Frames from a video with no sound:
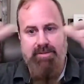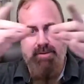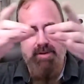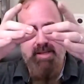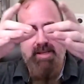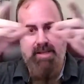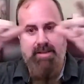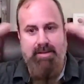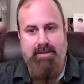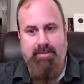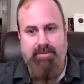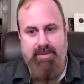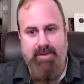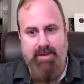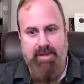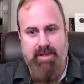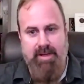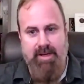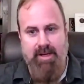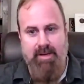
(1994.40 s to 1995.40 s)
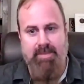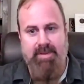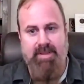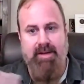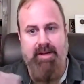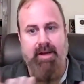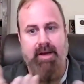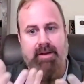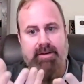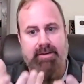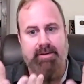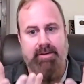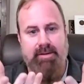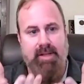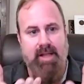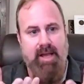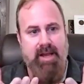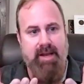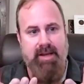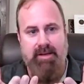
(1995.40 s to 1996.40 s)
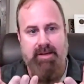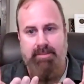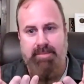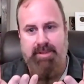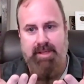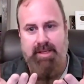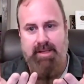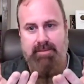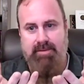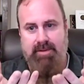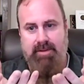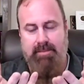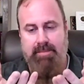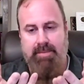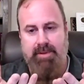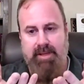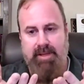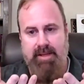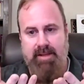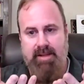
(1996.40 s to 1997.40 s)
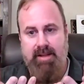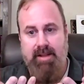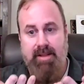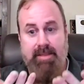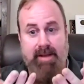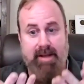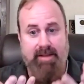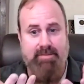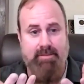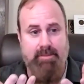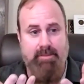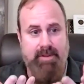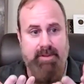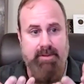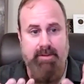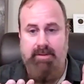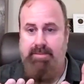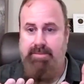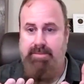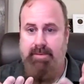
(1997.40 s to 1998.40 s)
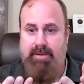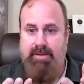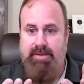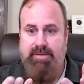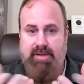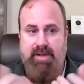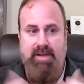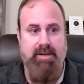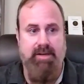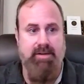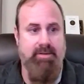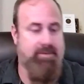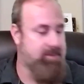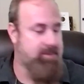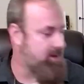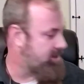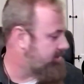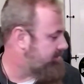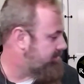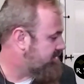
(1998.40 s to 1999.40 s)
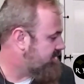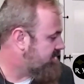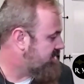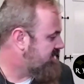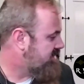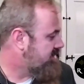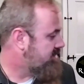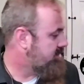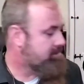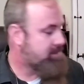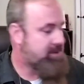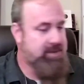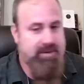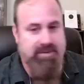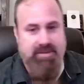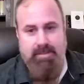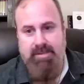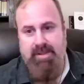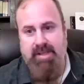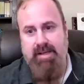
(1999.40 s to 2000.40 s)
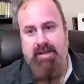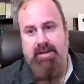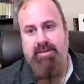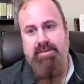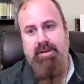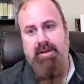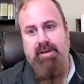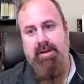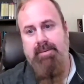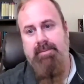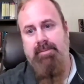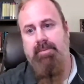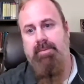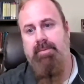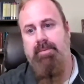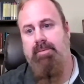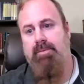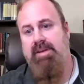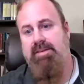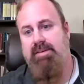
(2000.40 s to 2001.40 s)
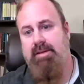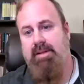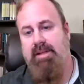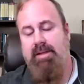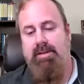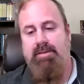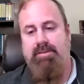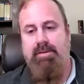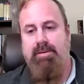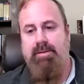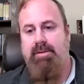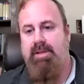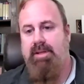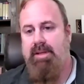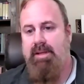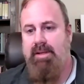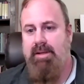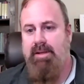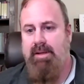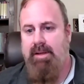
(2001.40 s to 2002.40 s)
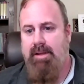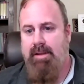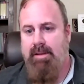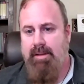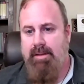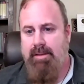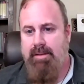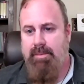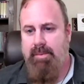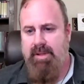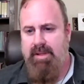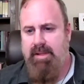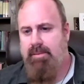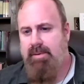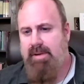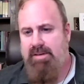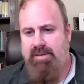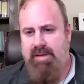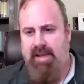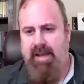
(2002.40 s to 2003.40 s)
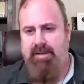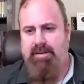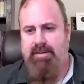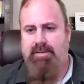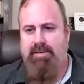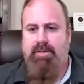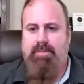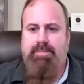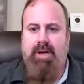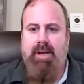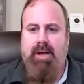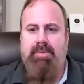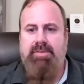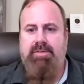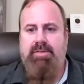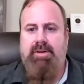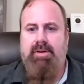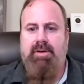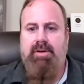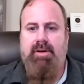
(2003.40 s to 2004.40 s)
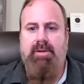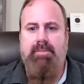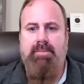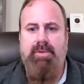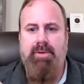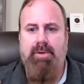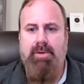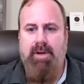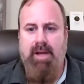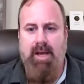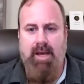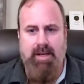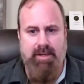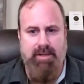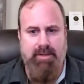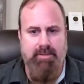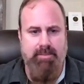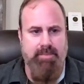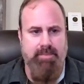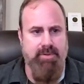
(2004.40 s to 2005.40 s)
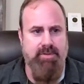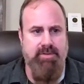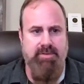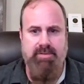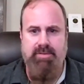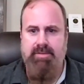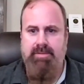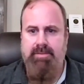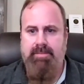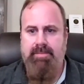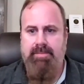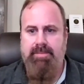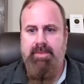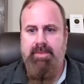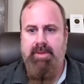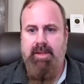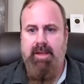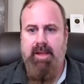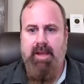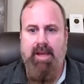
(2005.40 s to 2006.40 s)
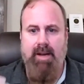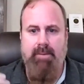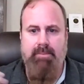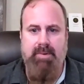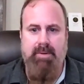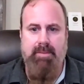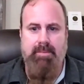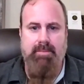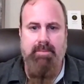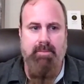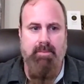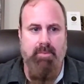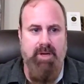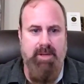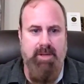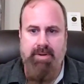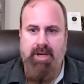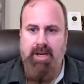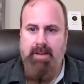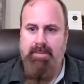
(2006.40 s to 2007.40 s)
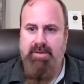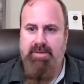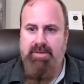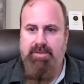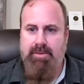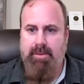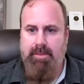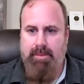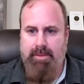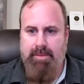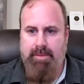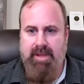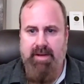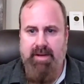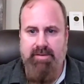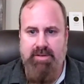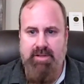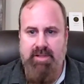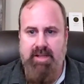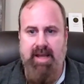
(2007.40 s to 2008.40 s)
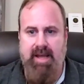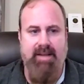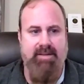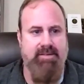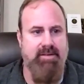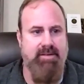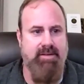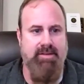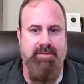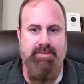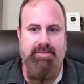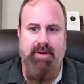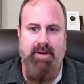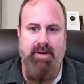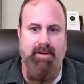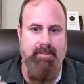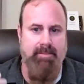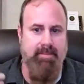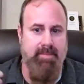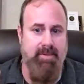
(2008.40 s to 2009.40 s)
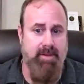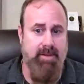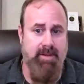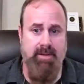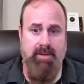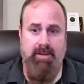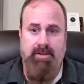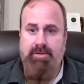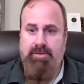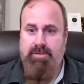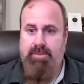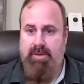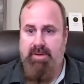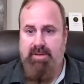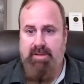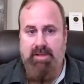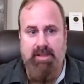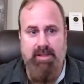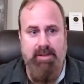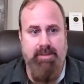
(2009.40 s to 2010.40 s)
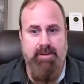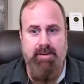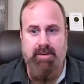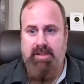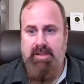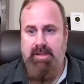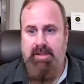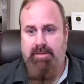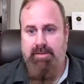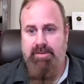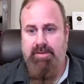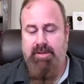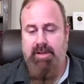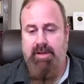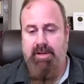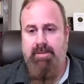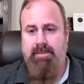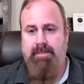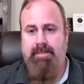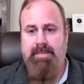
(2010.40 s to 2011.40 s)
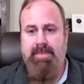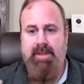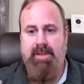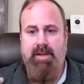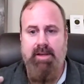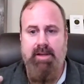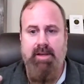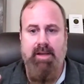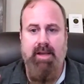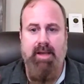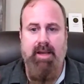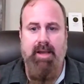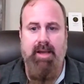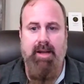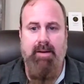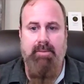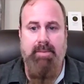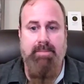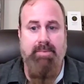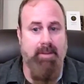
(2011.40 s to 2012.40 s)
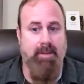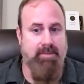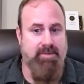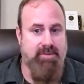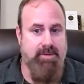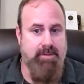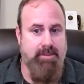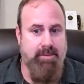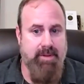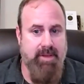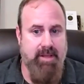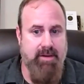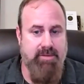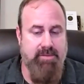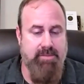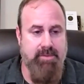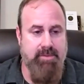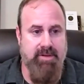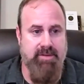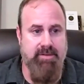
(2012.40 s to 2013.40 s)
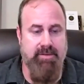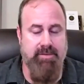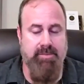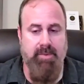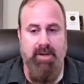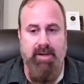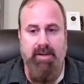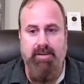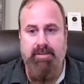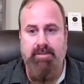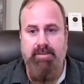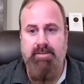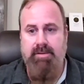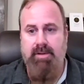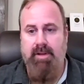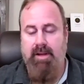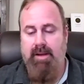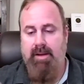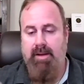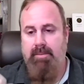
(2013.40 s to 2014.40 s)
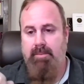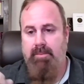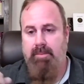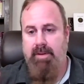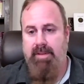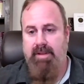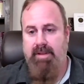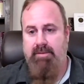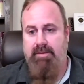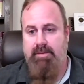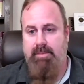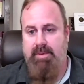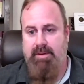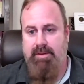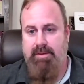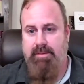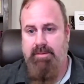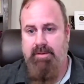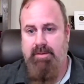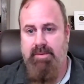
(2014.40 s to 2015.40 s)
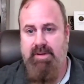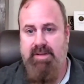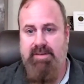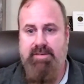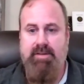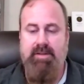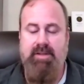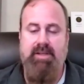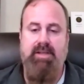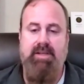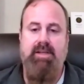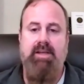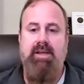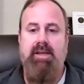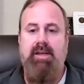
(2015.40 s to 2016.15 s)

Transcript: or heathen veneer, but that underlying BAVB. That's what we look for to change, right? But there's some things recently. So the Vinlandríce has its own publishing arm called Hadagild Books, and we republish old Theodish classics from 20, 30 years ago, and we publish new Theodish works as well. One of the things we've been doing recently